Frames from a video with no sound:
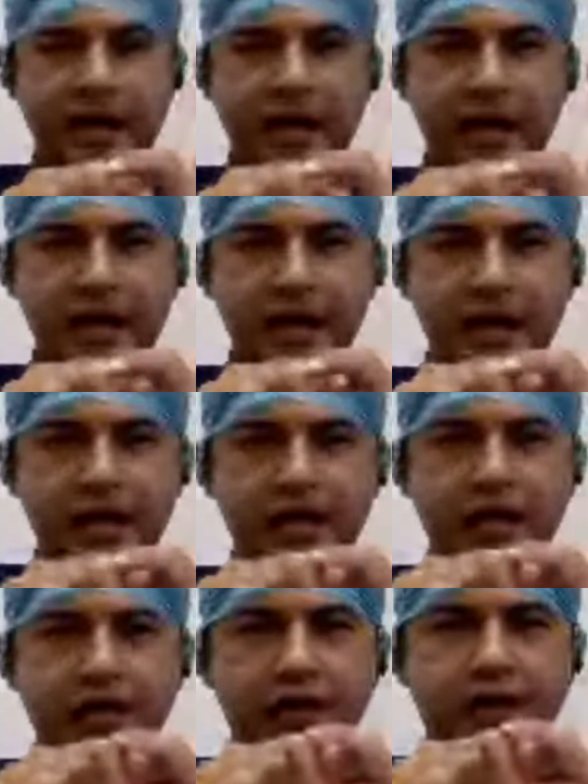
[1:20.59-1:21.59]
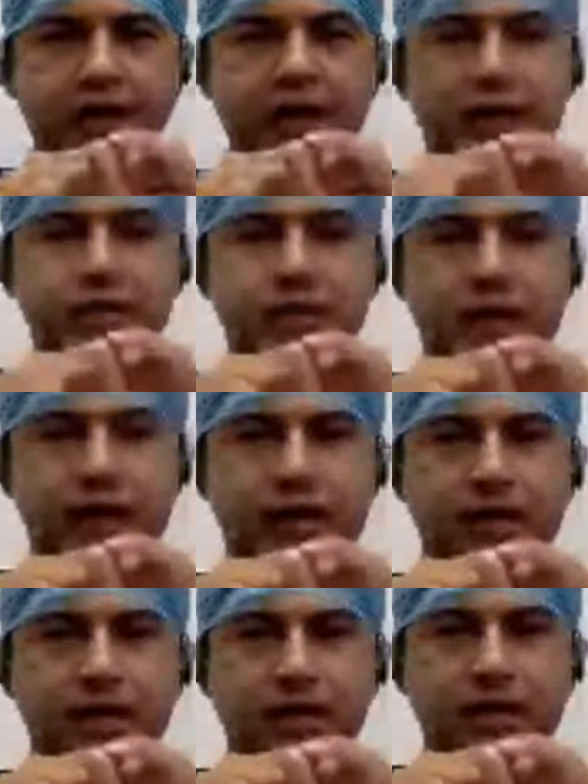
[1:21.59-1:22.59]
I
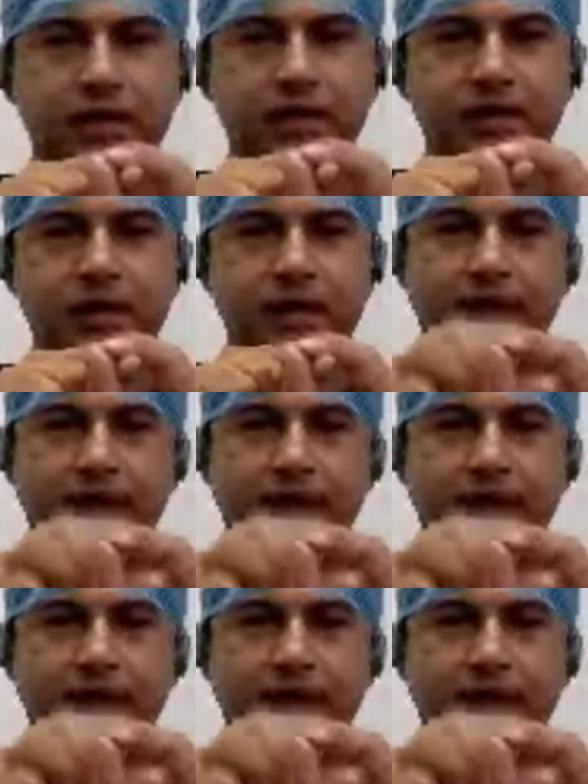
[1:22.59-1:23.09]
expand there.